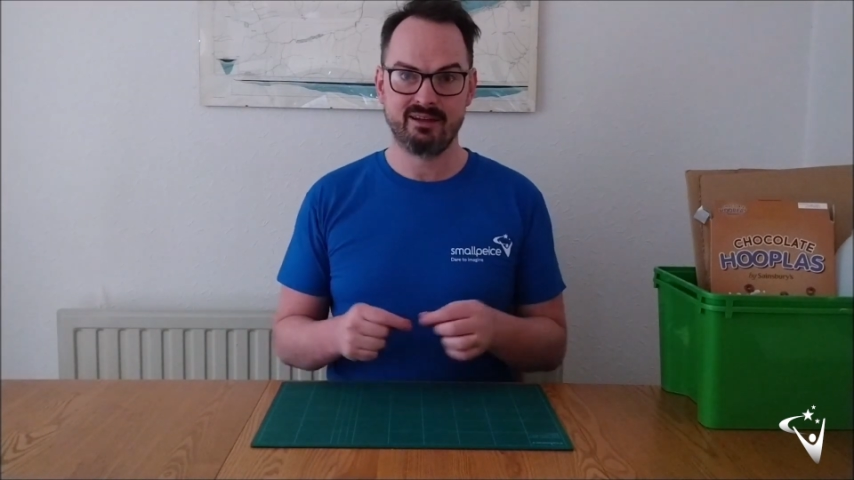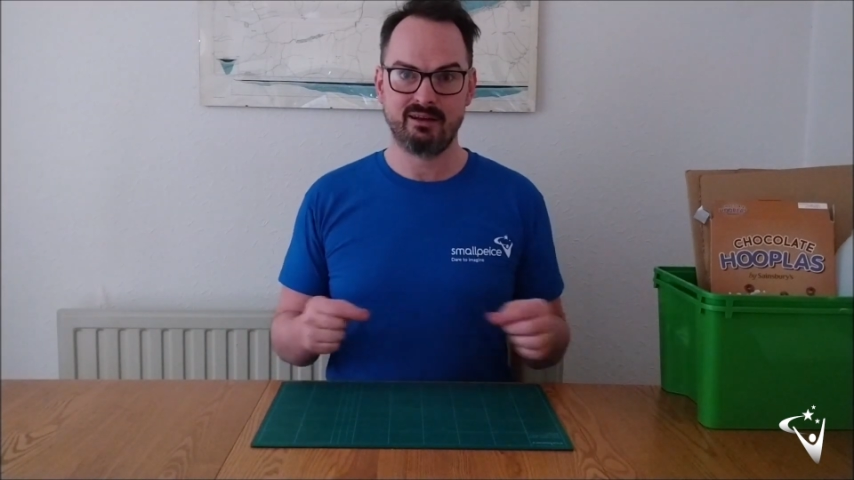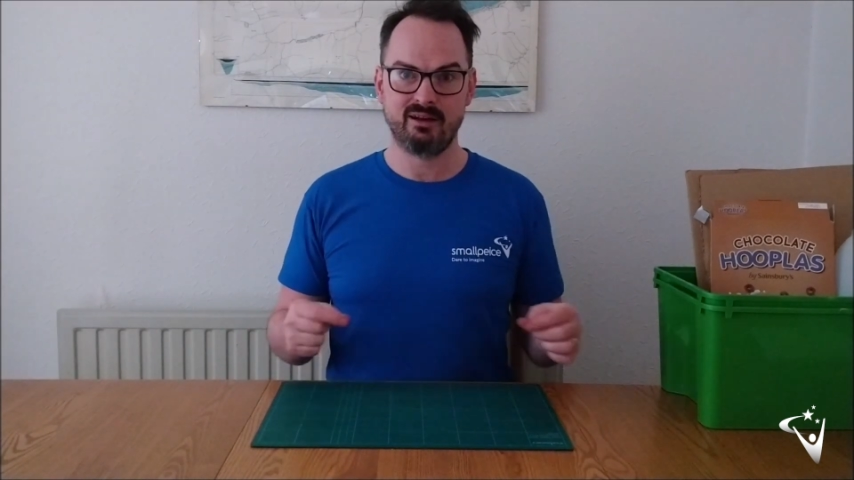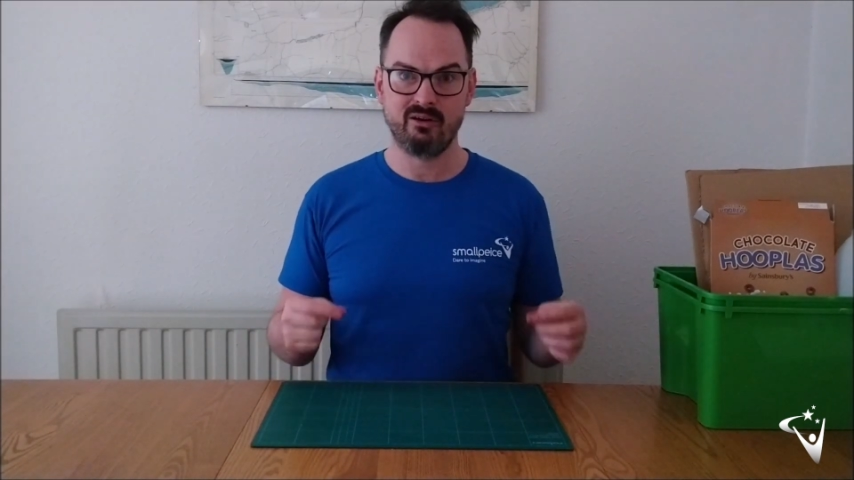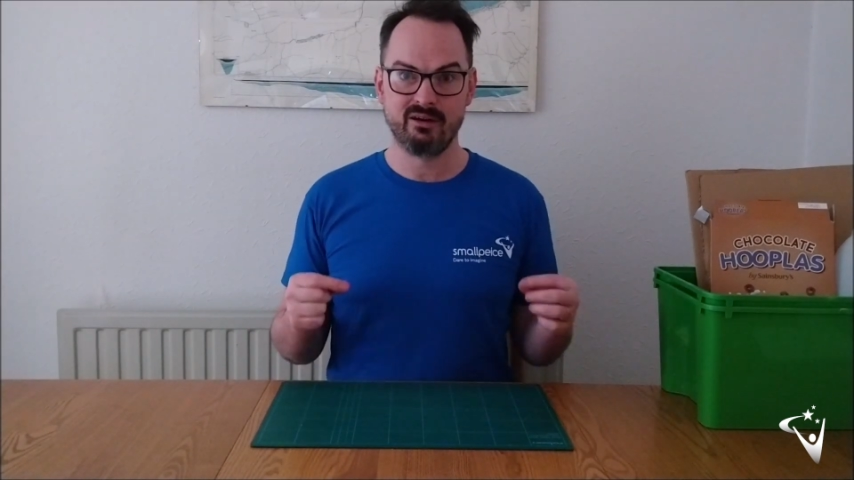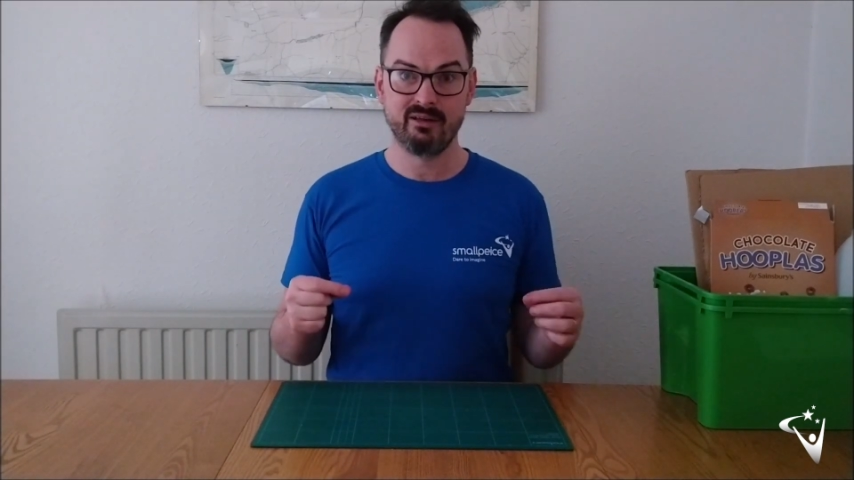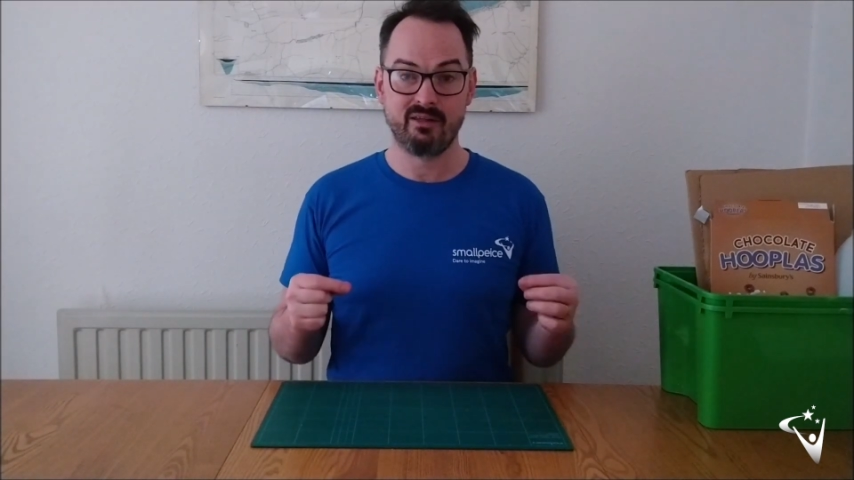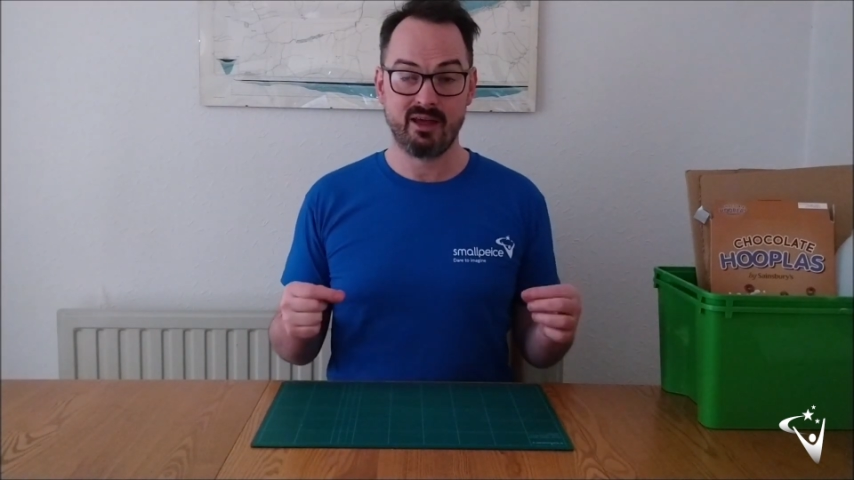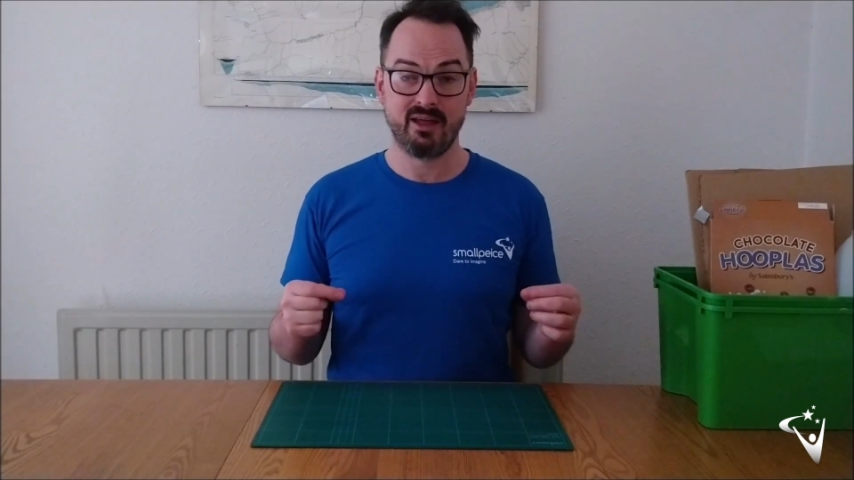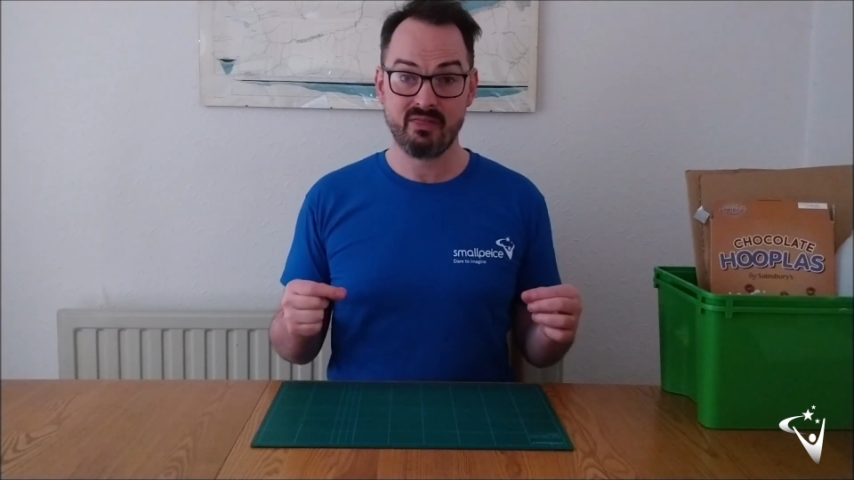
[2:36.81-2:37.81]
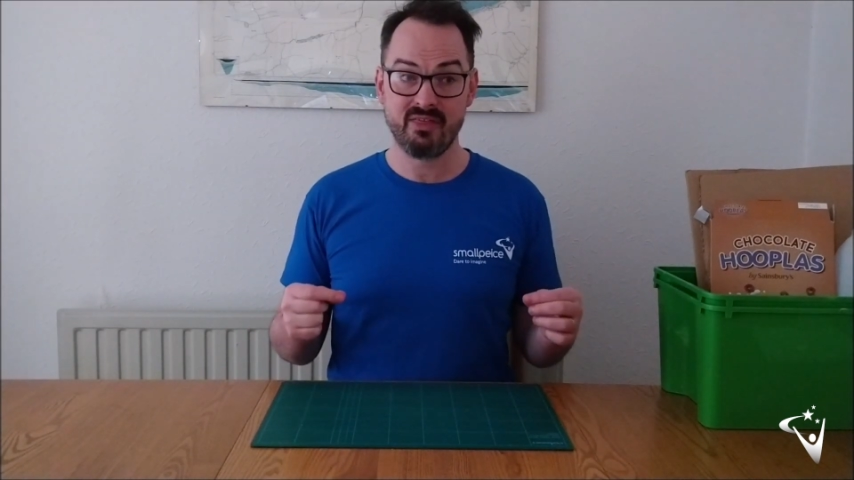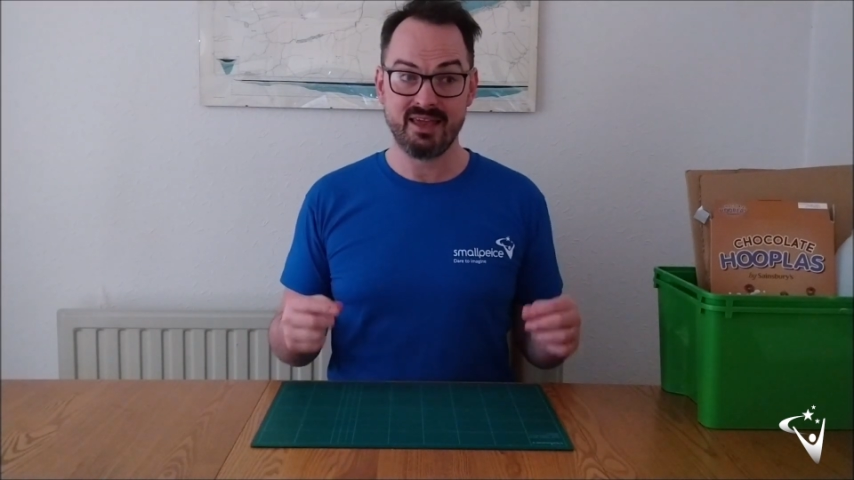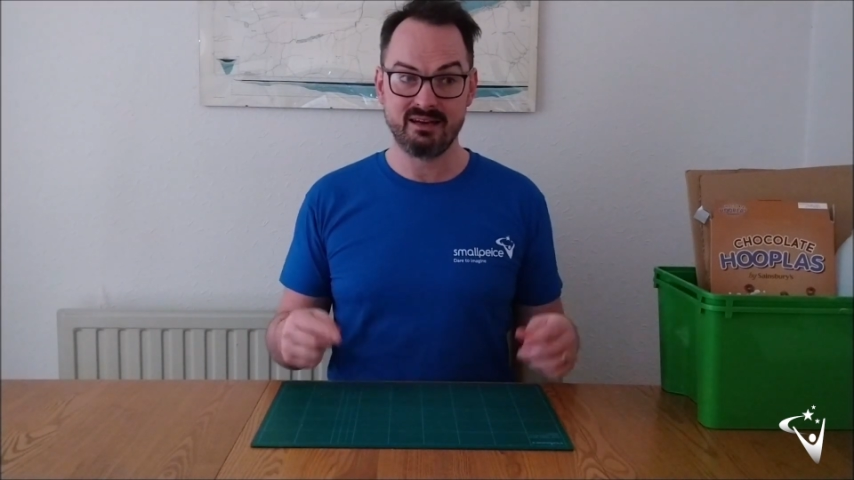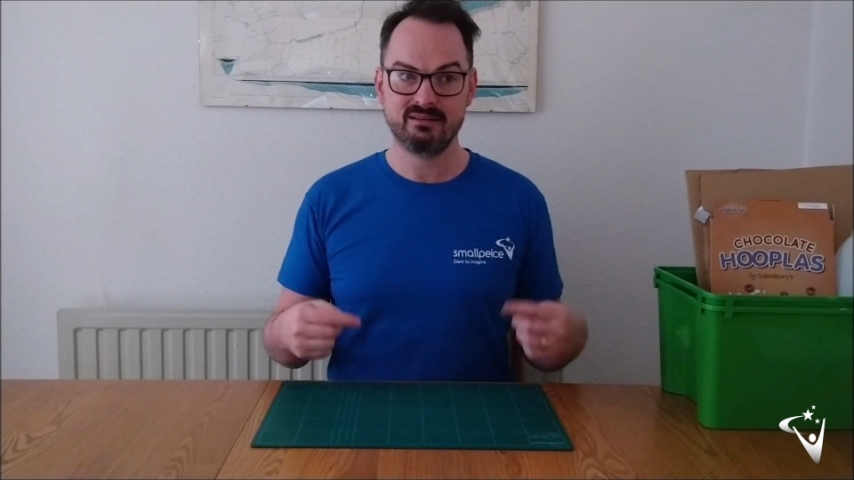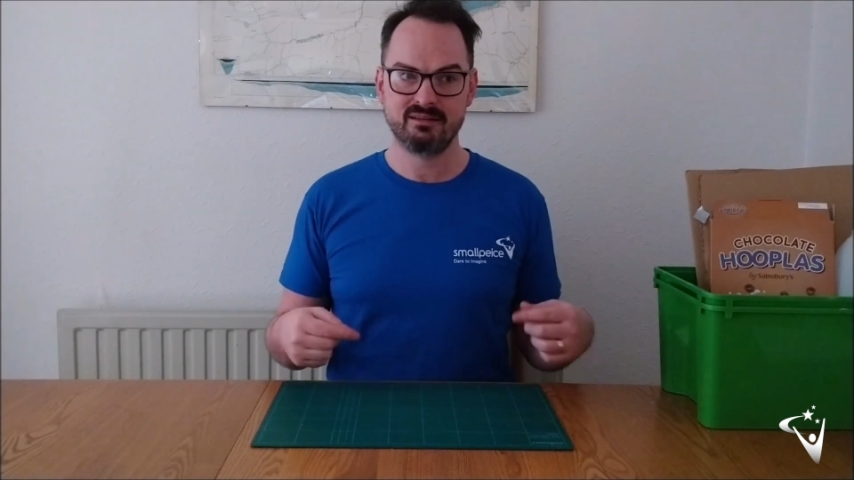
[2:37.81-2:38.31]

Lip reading: long and thin